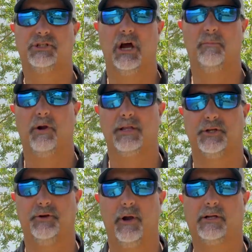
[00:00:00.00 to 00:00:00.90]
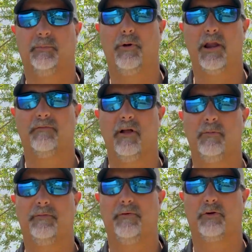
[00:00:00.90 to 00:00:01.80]
John Bretzer, Director of Product
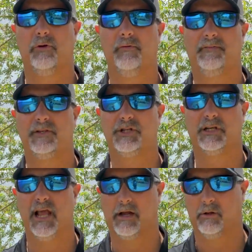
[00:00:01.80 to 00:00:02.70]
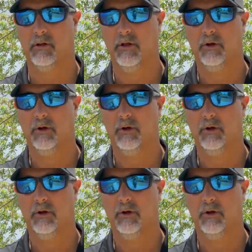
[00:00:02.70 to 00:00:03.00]
Development for Okuma Fishing Tackle.